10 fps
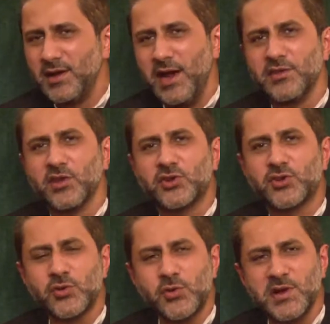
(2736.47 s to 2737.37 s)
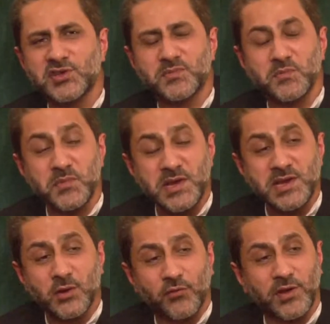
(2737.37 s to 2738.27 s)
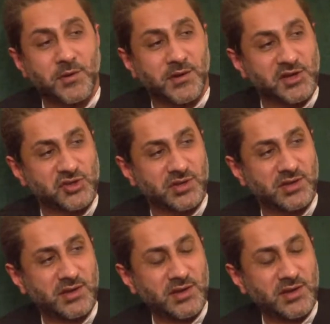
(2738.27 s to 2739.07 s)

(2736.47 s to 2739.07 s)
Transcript: and the truest meaning of liberation.